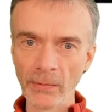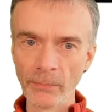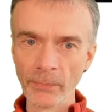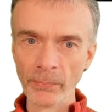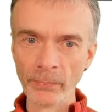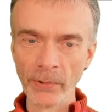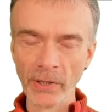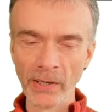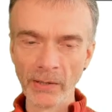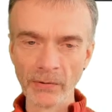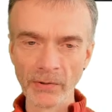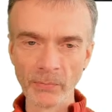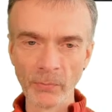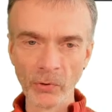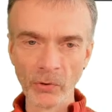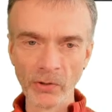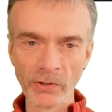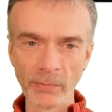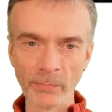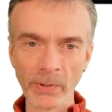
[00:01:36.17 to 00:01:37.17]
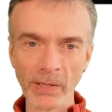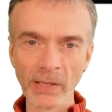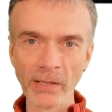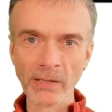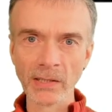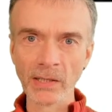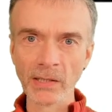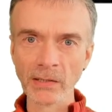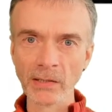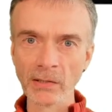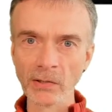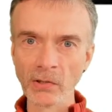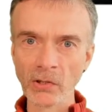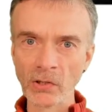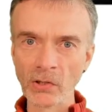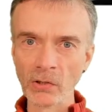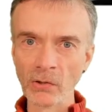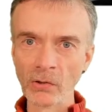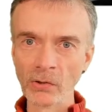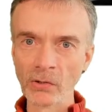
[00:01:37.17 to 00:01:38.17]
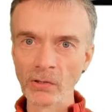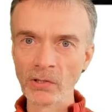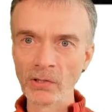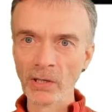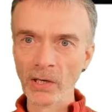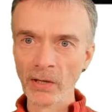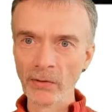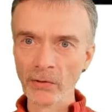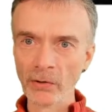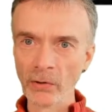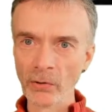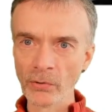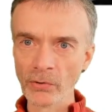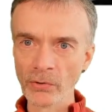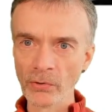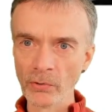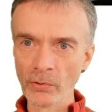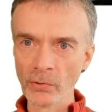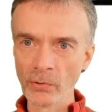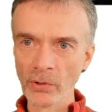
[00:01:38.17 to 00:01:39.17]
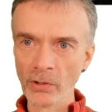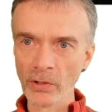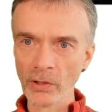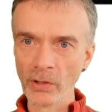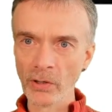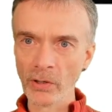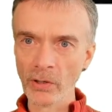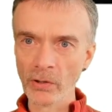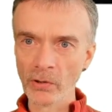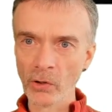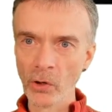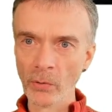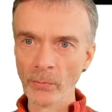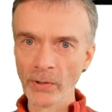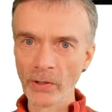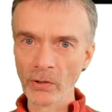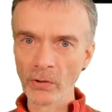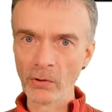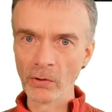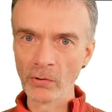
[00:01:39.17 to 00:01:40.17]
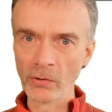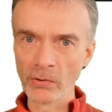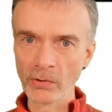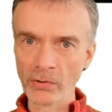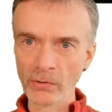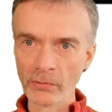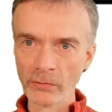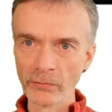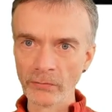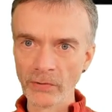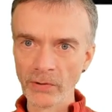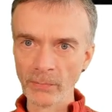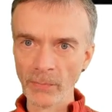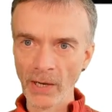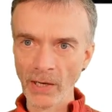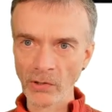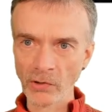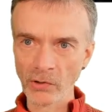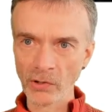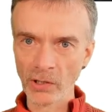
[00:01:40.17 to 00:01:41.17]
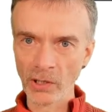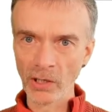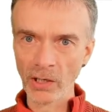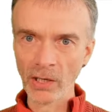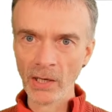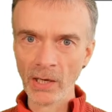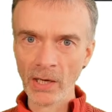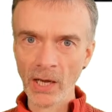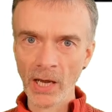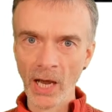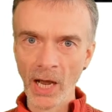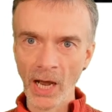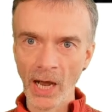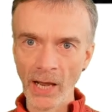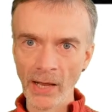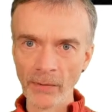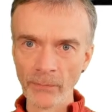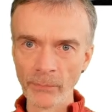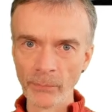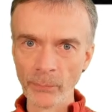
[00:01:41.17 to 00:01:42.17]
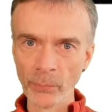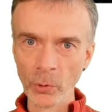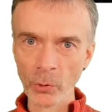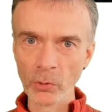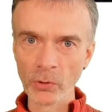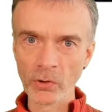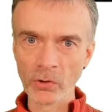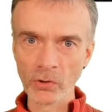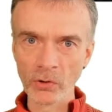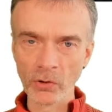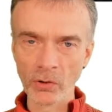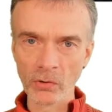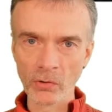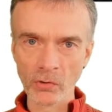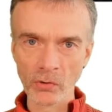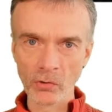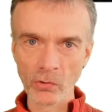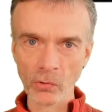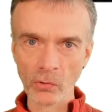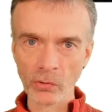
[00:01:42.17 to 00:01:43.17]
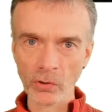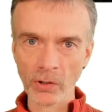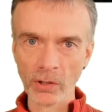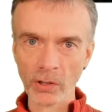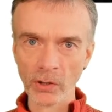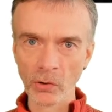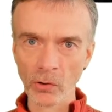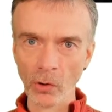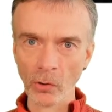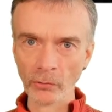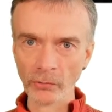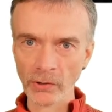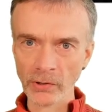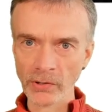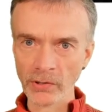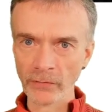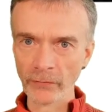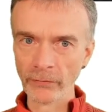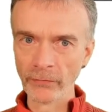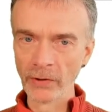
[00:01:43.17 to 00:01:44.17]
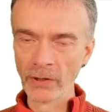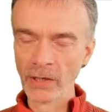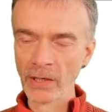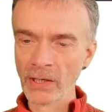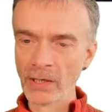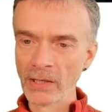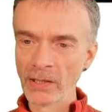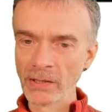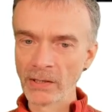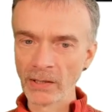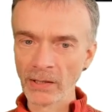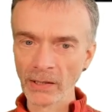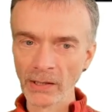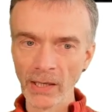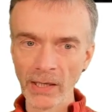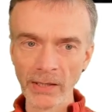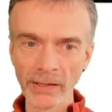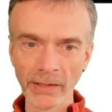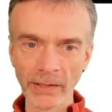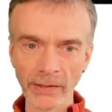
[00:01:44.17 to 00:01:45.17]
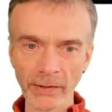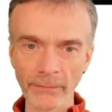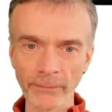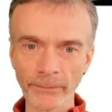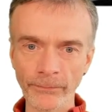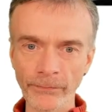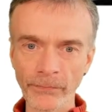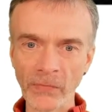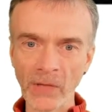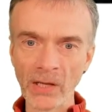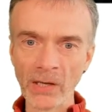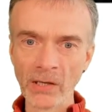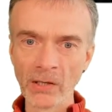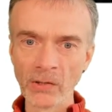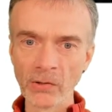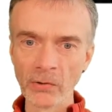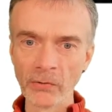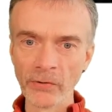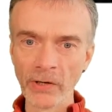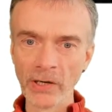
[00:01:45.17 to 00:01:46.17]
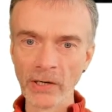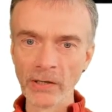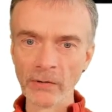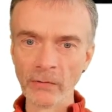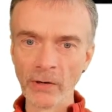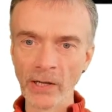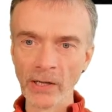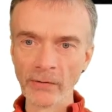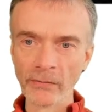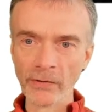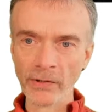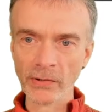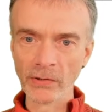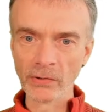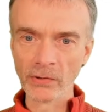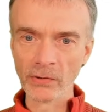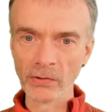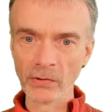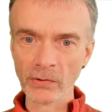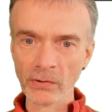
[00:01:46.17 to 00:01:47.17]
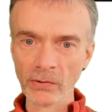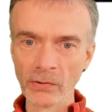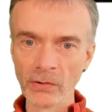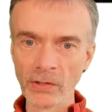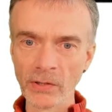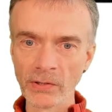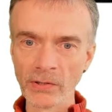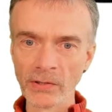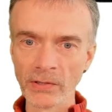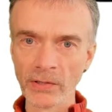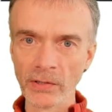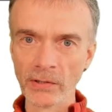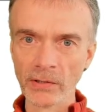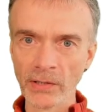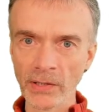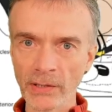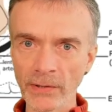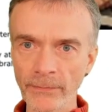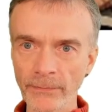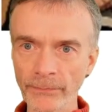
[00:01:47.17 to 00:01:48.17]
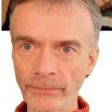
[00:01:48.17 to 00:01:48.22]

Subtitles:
perhaps more debilitating strokes, and they're also a common cause of dementia and post-stroke cognitive decline. So very relevant to study.